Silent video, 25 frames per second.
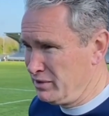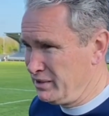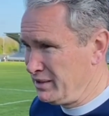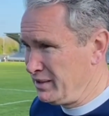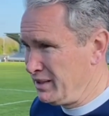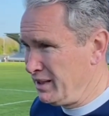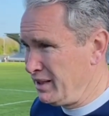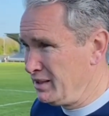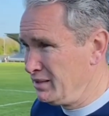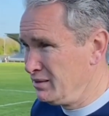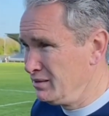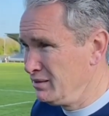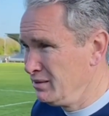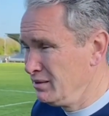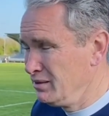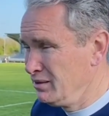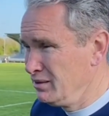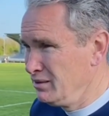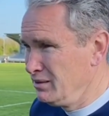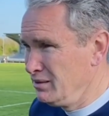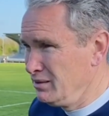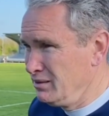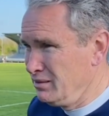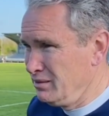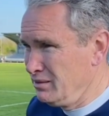And again,
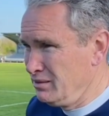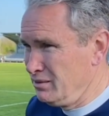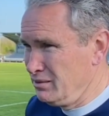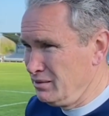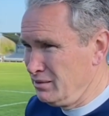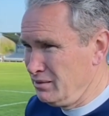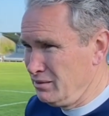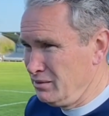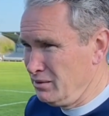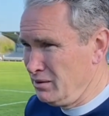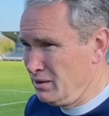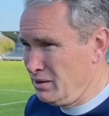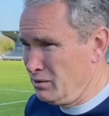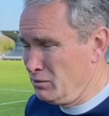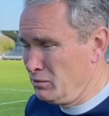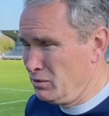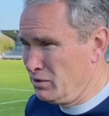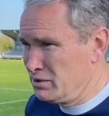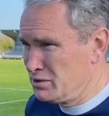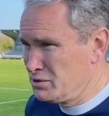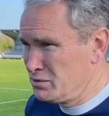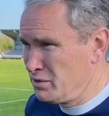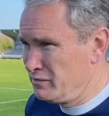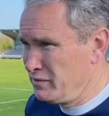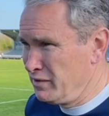you know,
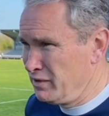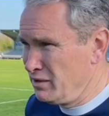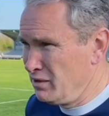what a terrific